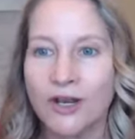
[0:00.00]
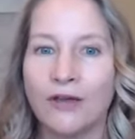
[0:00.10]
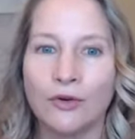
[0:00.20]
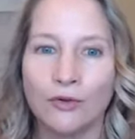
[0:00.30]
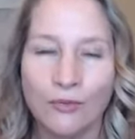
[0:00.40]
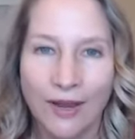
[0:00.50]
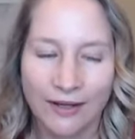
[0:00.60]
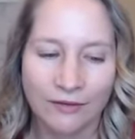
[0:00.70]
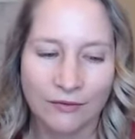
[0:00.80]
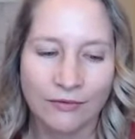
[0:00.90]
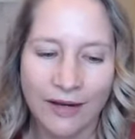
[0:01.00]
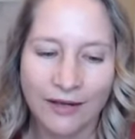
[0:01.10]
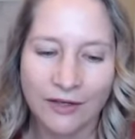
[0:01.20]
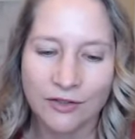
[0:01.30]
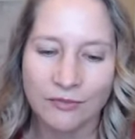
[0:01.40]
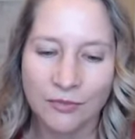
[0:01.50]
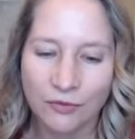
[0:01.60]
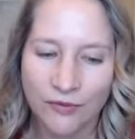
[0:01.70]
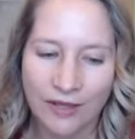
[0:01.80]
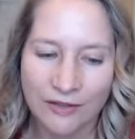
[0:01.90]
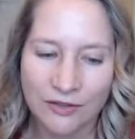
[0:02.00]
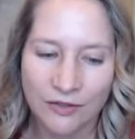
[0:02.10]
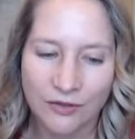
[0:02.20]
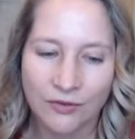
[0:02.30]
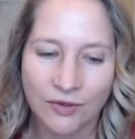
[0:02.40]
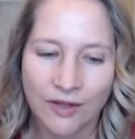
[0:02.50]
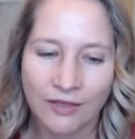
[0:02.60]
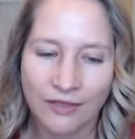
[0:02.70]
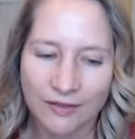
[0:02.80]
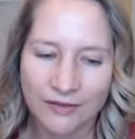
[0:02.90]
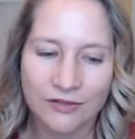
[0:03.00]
Now you're ready to move into this.